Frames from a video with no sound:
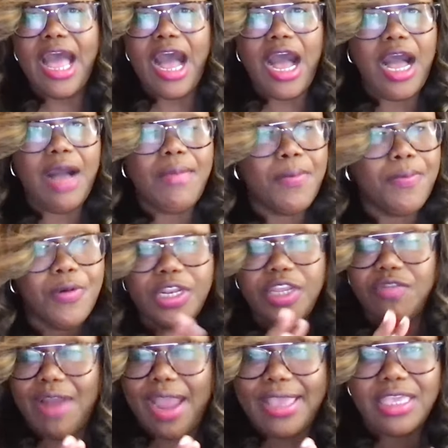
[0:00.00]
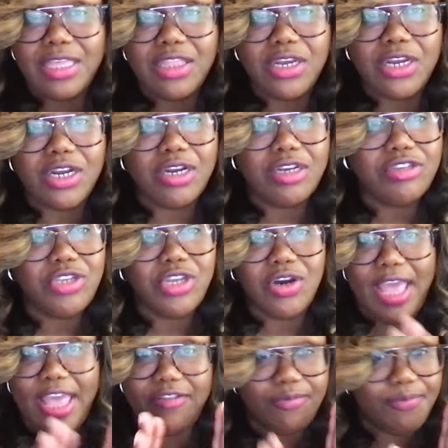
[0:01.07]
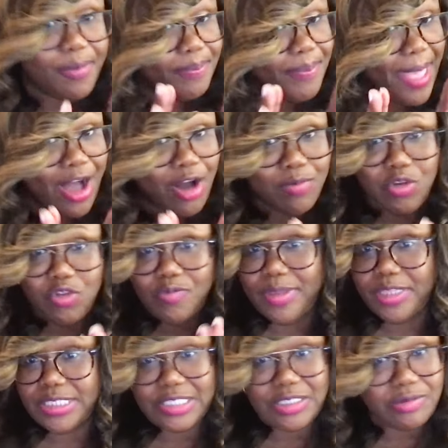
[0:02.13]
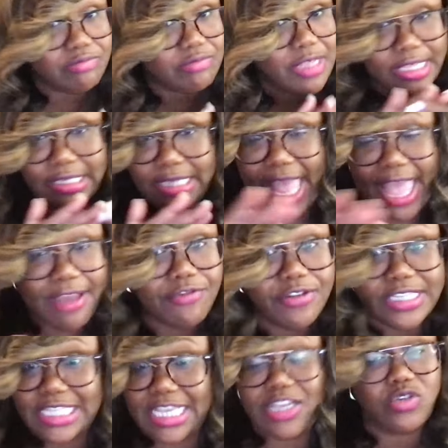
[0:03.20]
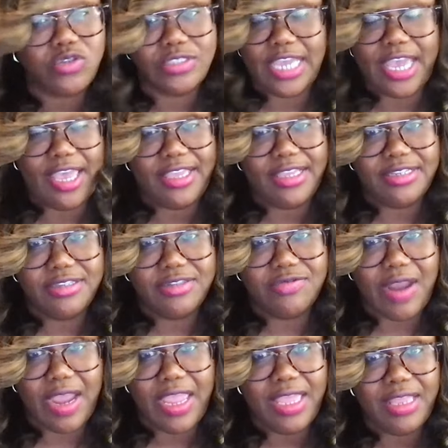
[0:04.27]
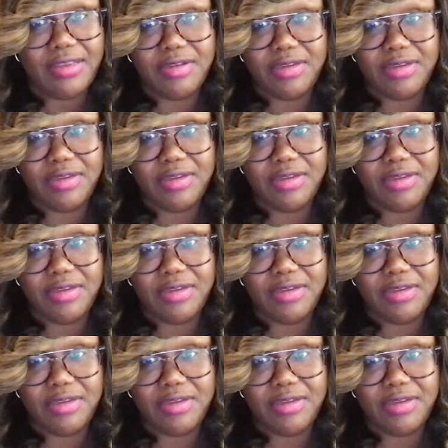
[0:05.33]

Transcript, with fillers: Um, I'm pretty regular, you know, have bowel movements every single day, right?